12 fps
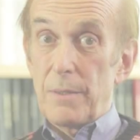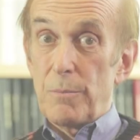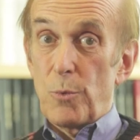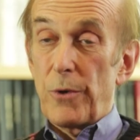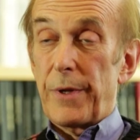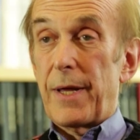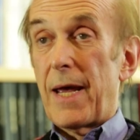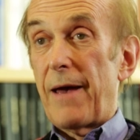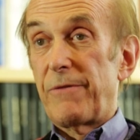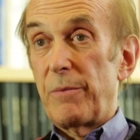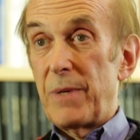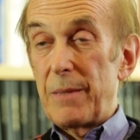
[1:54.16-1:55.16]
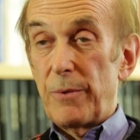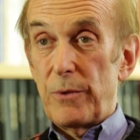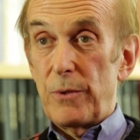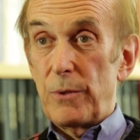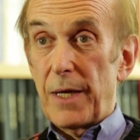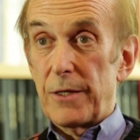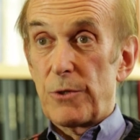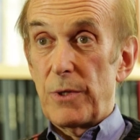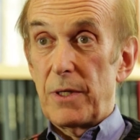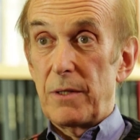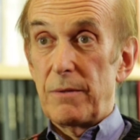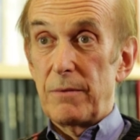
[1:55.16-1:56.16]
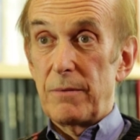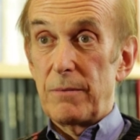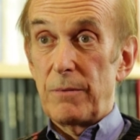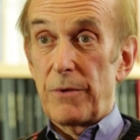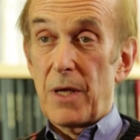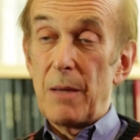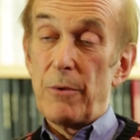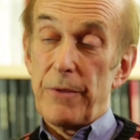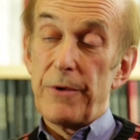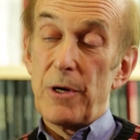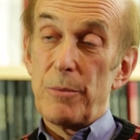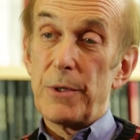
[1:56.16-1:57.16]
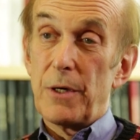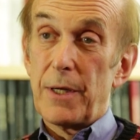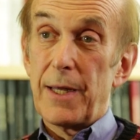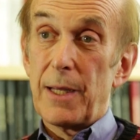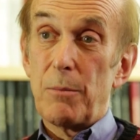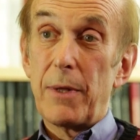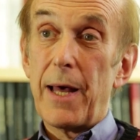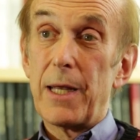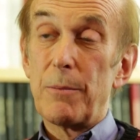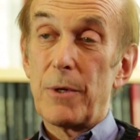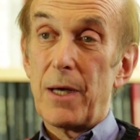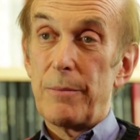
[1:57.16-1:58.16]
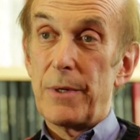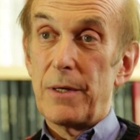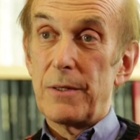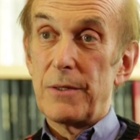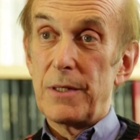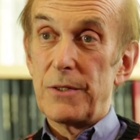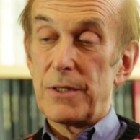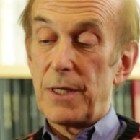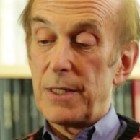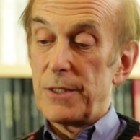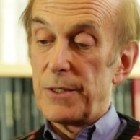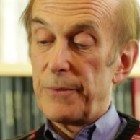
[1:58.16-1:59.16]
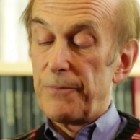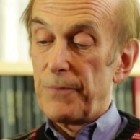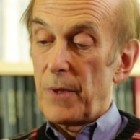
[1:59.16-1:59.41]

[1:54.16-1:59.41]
More than half the people who get treated with chemotherapy are getting a platinum compound these days.